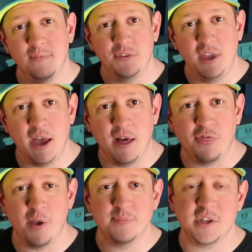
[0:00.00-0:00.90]
yeah,
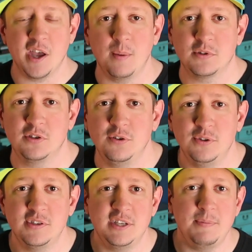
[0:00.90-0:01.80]
thumbs up
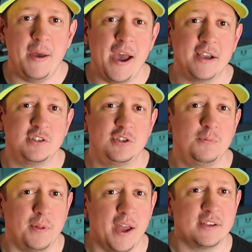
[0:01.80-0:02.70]
to the Z-Packs
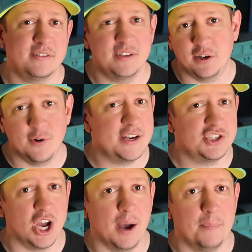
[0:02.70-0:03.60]
duplex, did a great
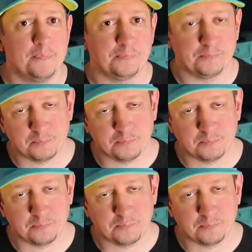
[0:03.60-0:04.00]
job.